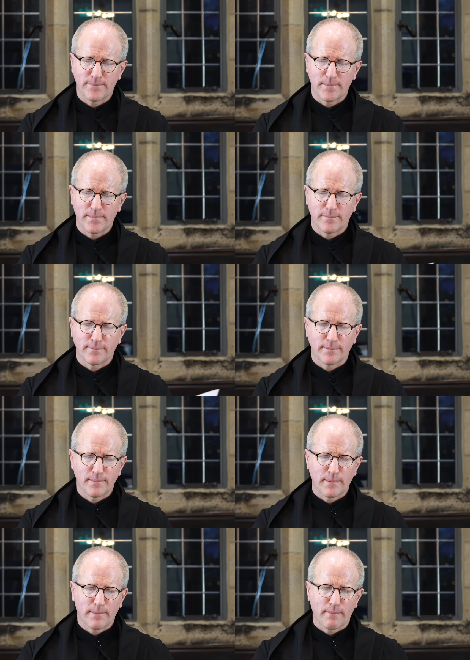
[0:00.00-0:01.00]

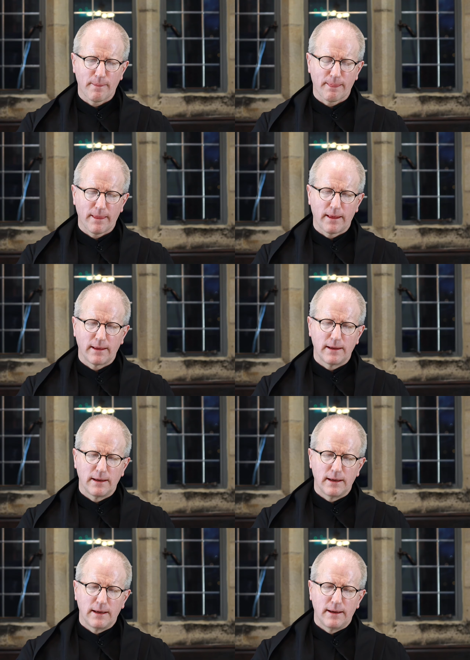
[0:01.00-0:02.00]

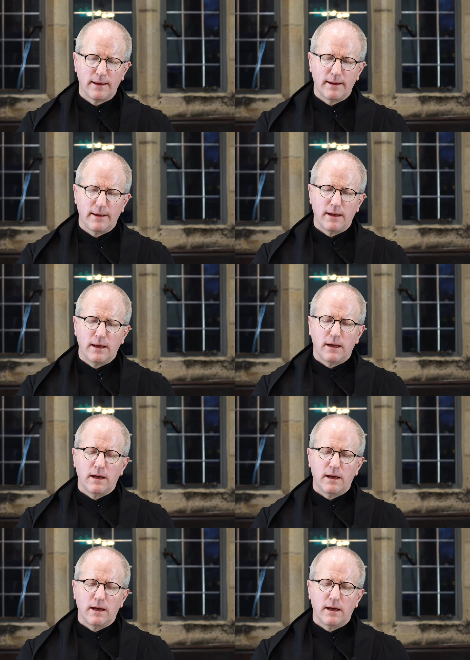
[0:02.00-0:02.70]
No one is speaking in this clip.